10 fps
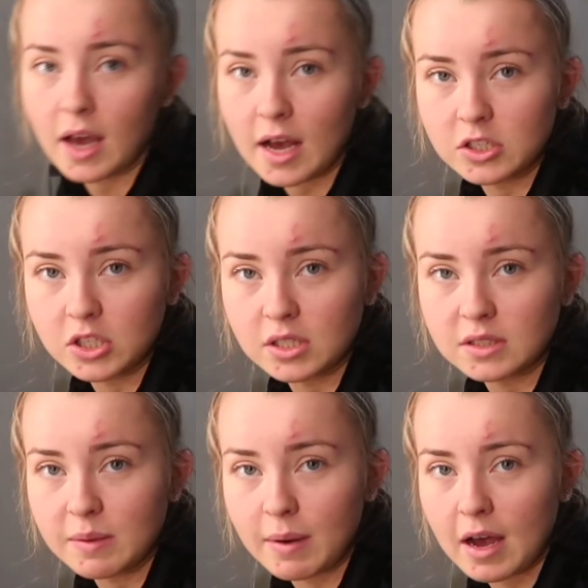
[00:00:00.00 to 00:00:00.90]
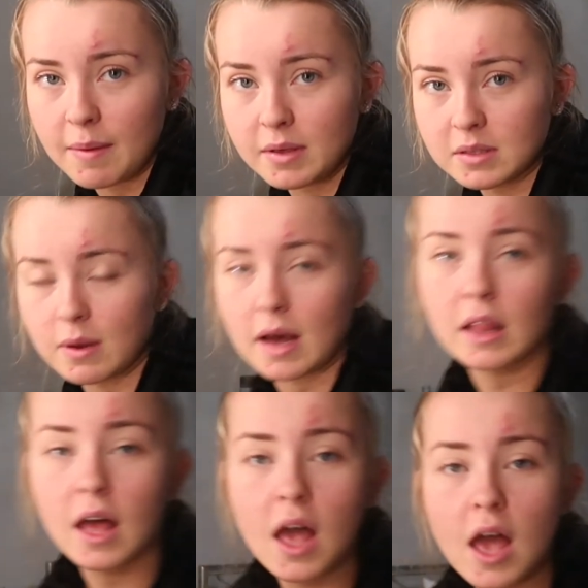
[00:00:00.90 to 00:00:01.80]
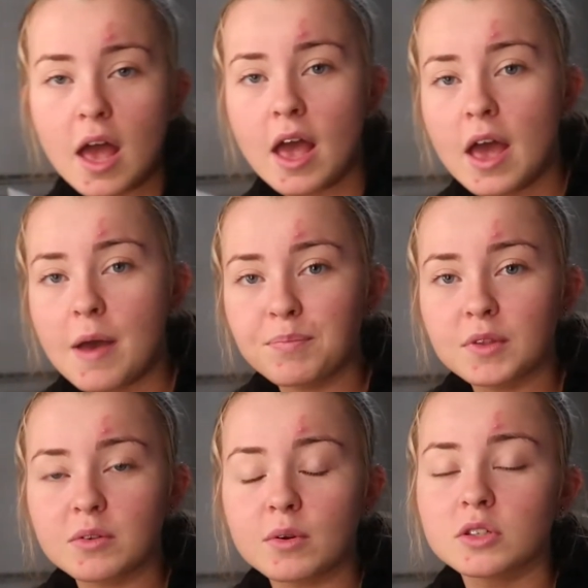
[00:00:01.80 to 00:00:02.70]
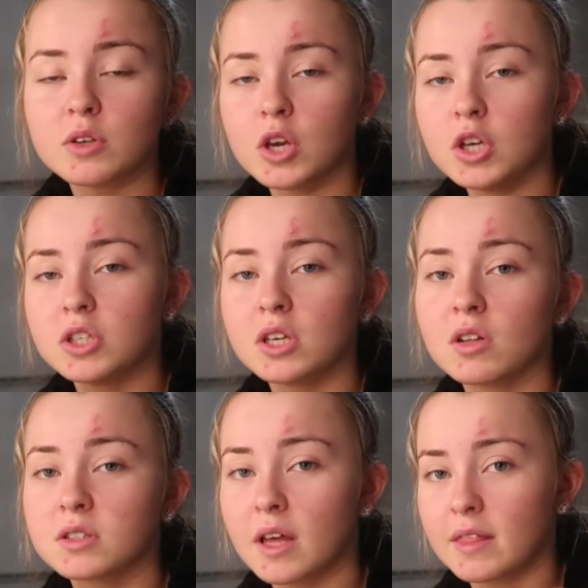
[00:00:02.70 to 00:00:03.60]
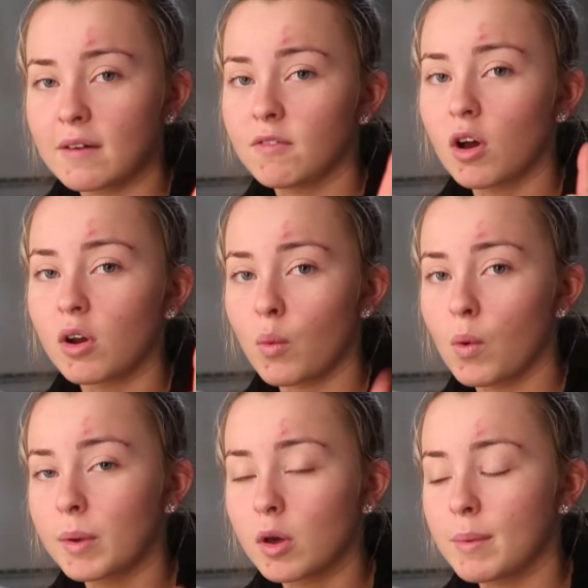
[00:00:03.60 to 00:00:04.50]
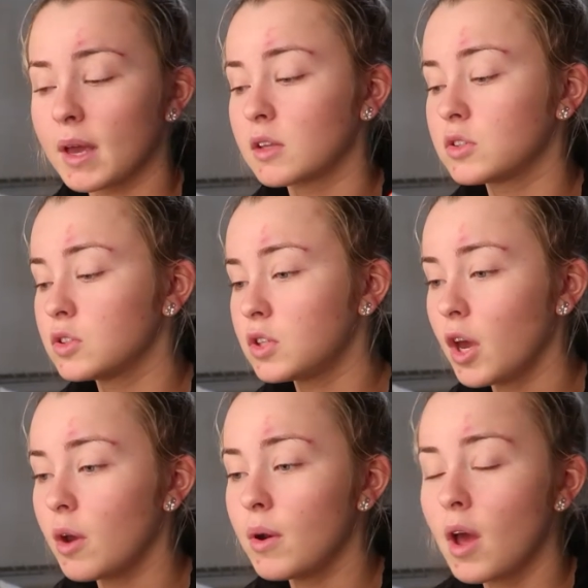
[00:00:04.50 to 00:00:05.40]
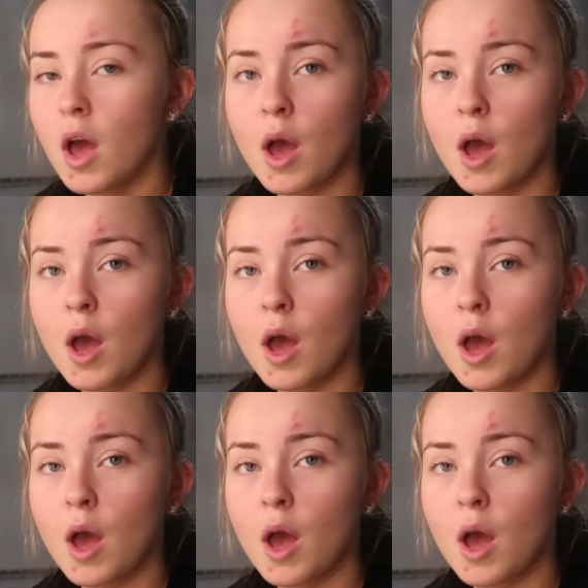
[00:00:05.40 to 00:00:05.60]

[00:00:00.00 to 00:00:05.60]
as you can see behind me as well. So we're going to do a huge declutter. That vlog will be coming soon.